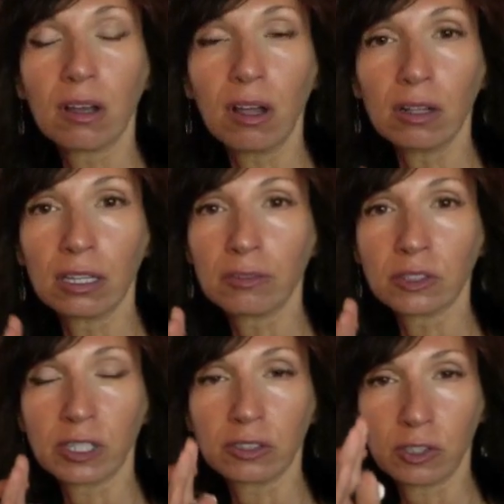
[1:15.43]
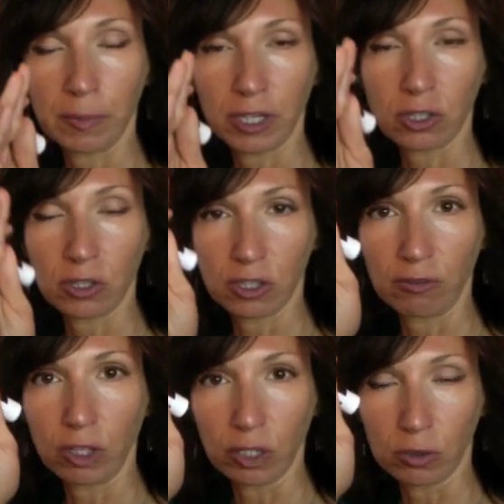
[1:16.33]
all levels, layers, dimensions
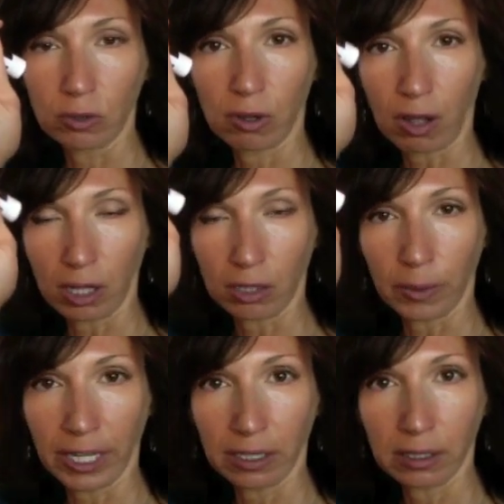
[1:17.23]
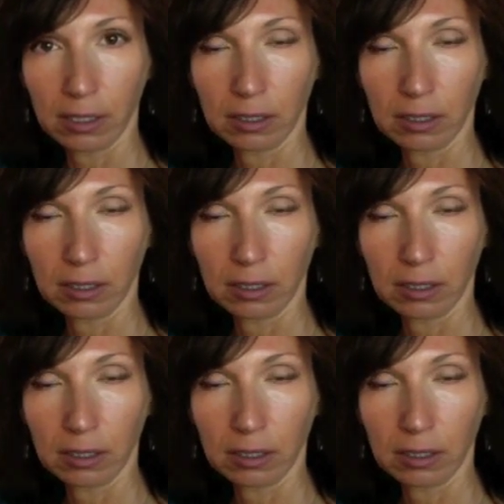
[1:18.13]
of you, all the way